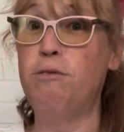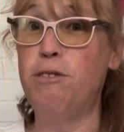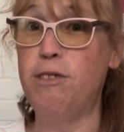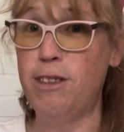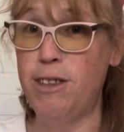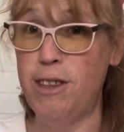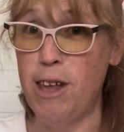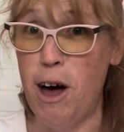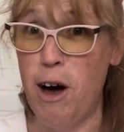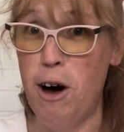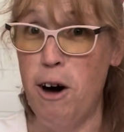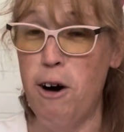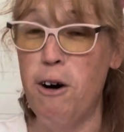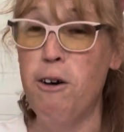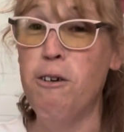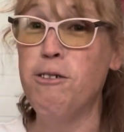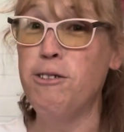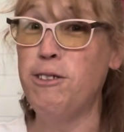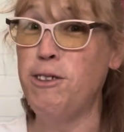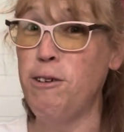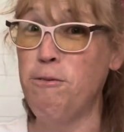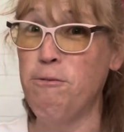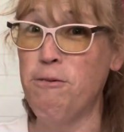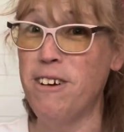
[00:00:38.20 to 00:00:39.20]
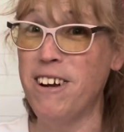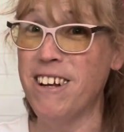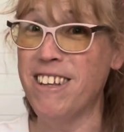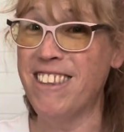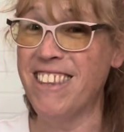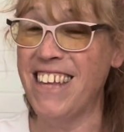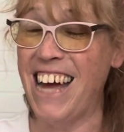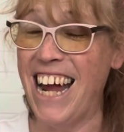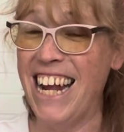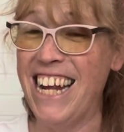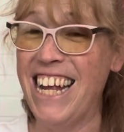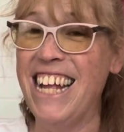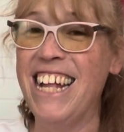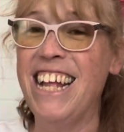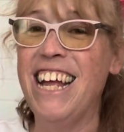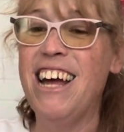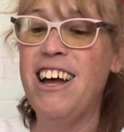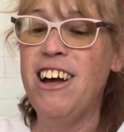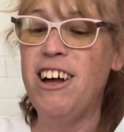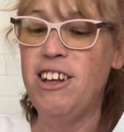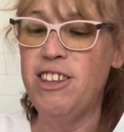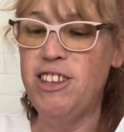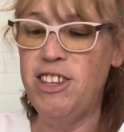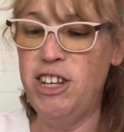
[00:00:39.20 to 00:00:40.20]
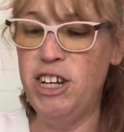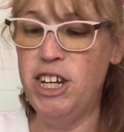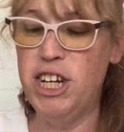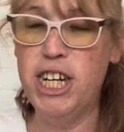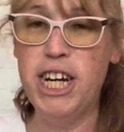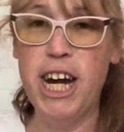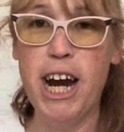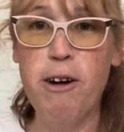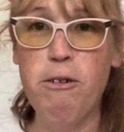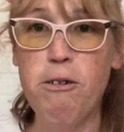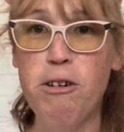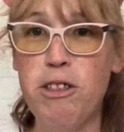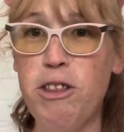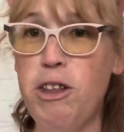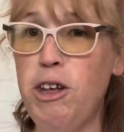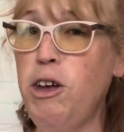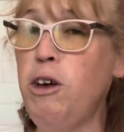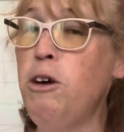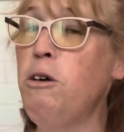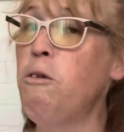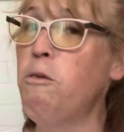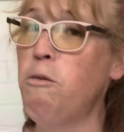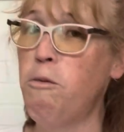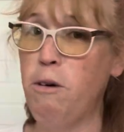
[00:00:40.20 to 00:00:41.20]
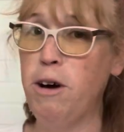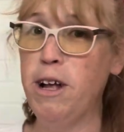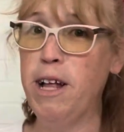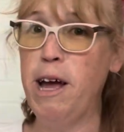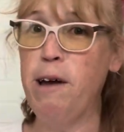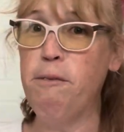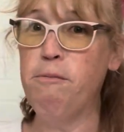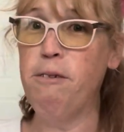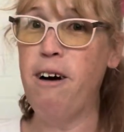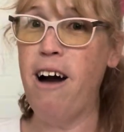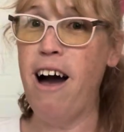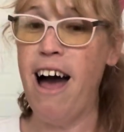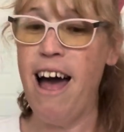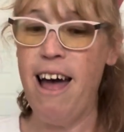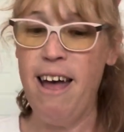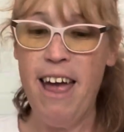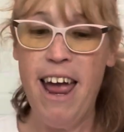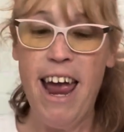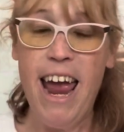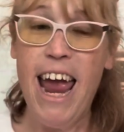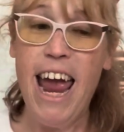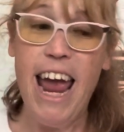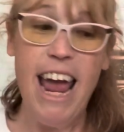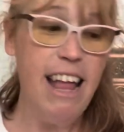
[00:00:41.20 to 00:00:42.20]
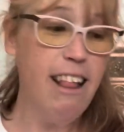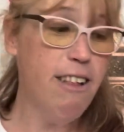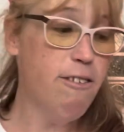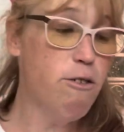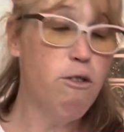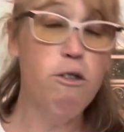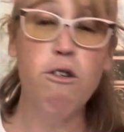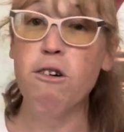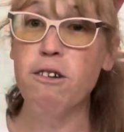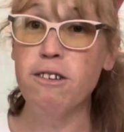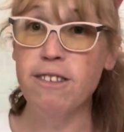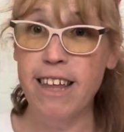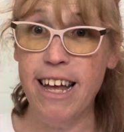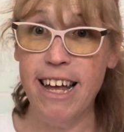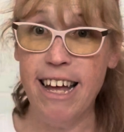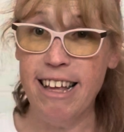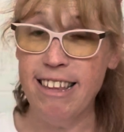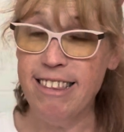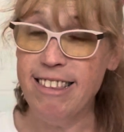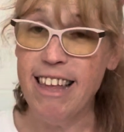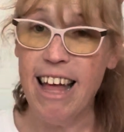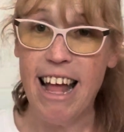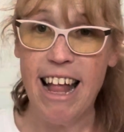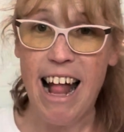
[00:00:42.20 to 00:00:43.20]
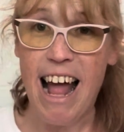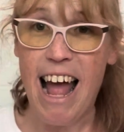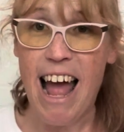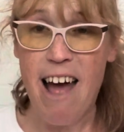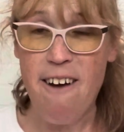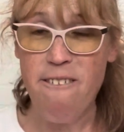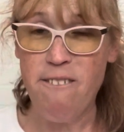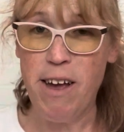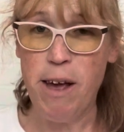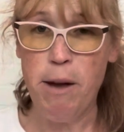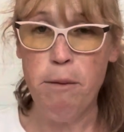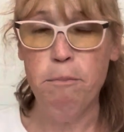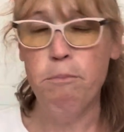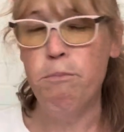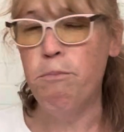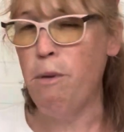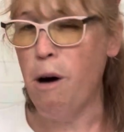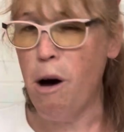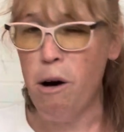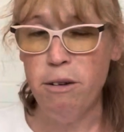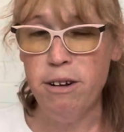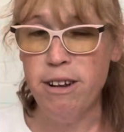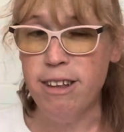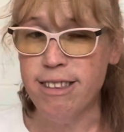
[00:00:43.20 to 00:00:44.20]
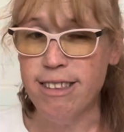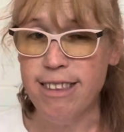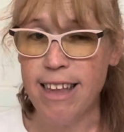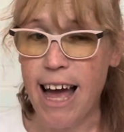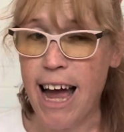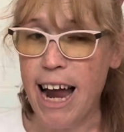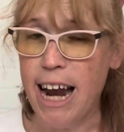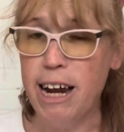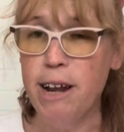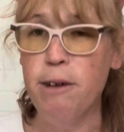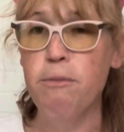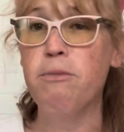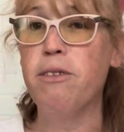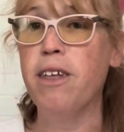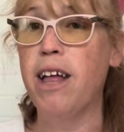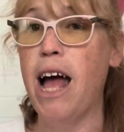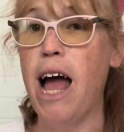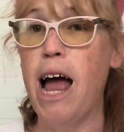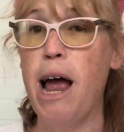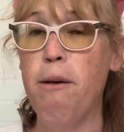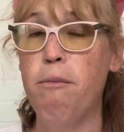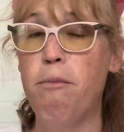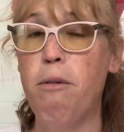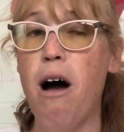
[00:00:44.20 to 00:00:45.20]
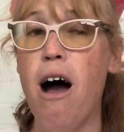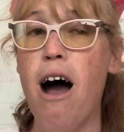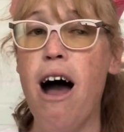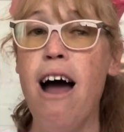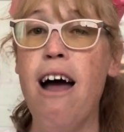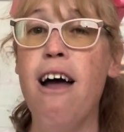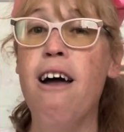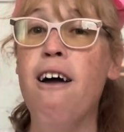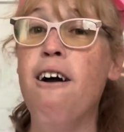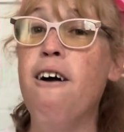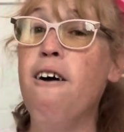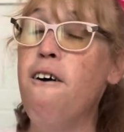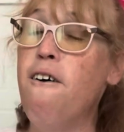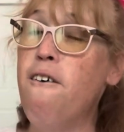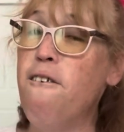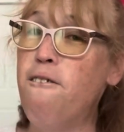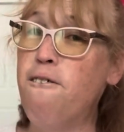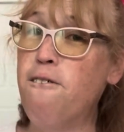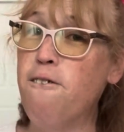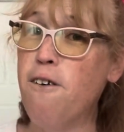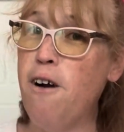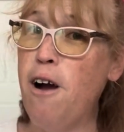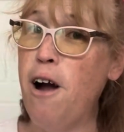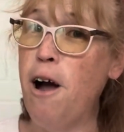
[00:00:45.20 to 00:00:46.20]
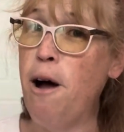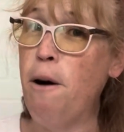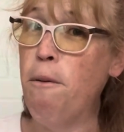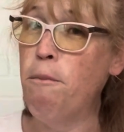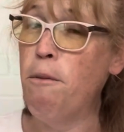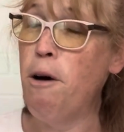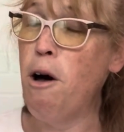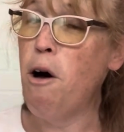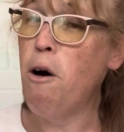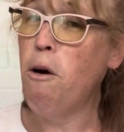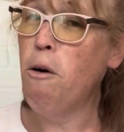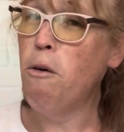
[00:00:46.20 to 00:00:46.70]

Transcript: so super excited to share with you what I bought. And of course, like I said, I have a bonus item that I bought from